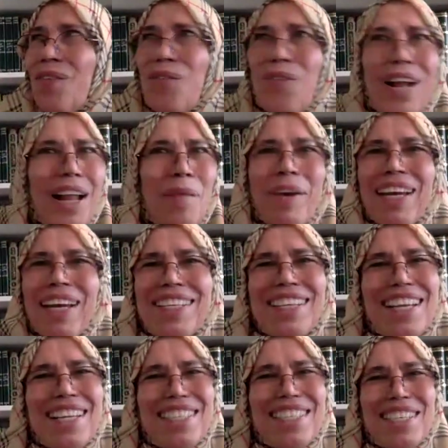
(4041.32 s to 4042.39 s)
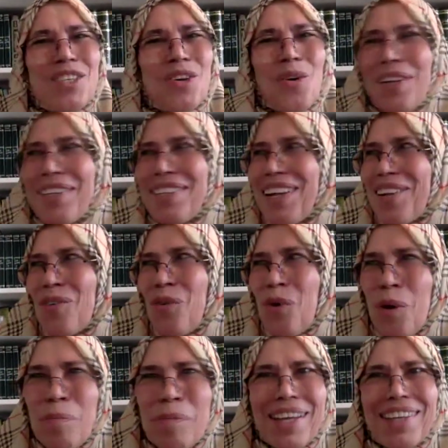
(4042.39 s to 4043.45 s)
what I'm going to tell this older
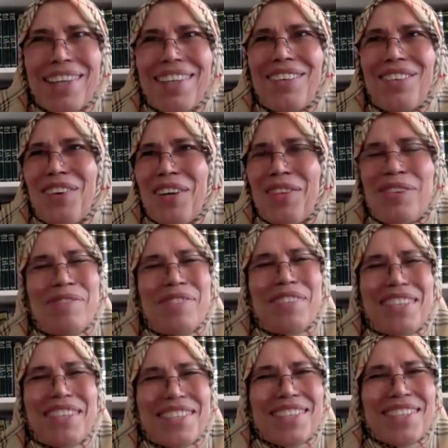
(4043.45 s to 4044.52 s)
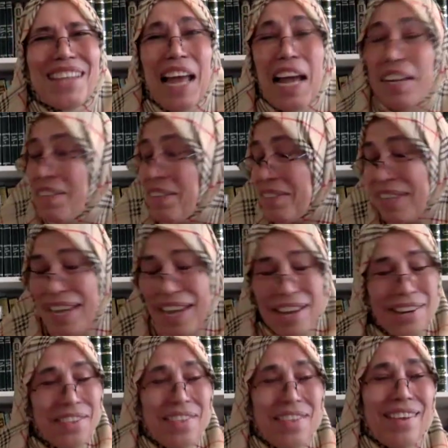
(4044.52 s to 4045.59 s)
woman when we finish the salah. I didn't say
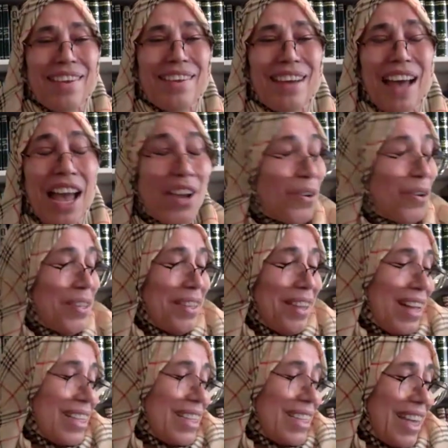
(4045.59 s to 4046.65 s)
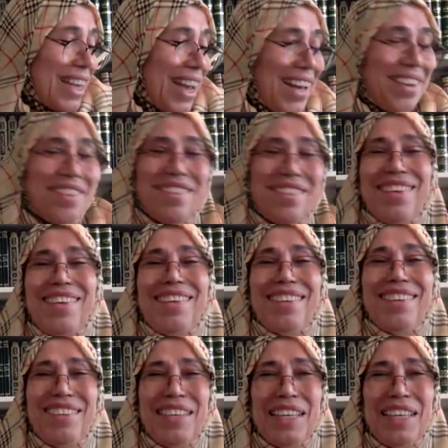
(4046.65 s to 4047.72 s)
anything. I could not say anything.
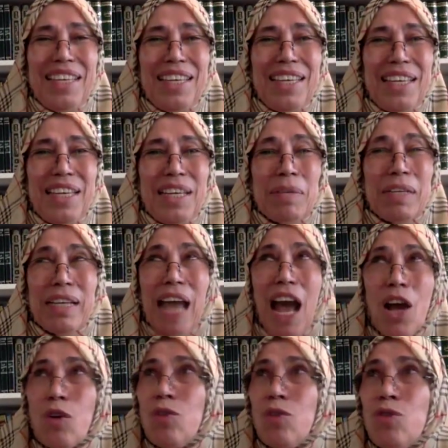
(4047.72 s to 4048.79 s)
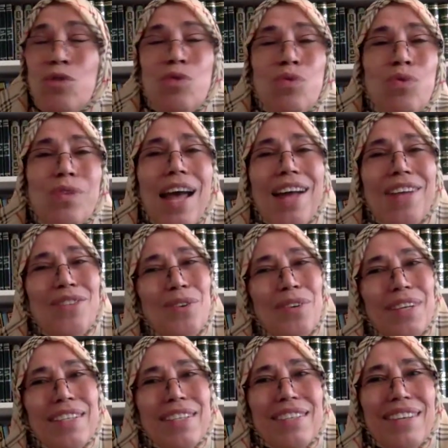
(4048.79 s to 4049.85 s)
How could you do that
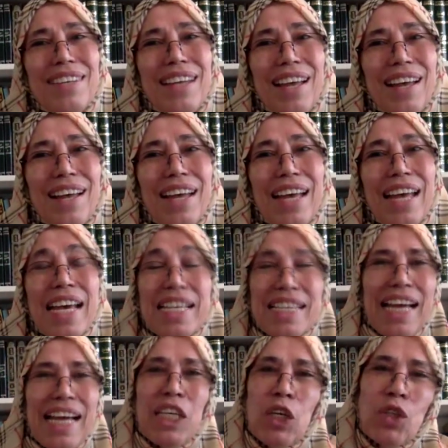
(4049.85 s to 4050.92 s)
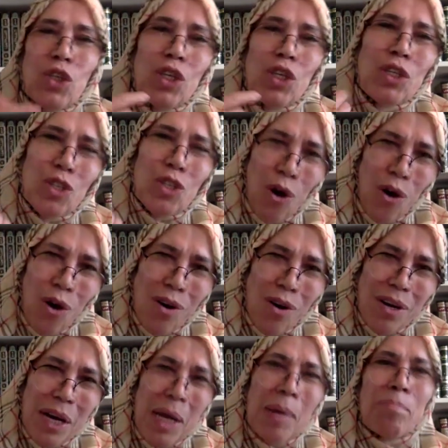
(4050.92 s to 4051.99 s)
during the salah? Yani you didn't
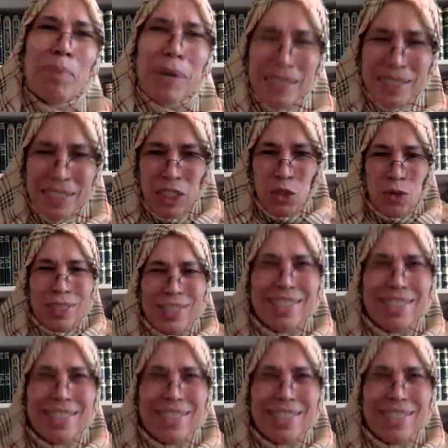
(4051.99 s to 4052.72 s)
talk, but you're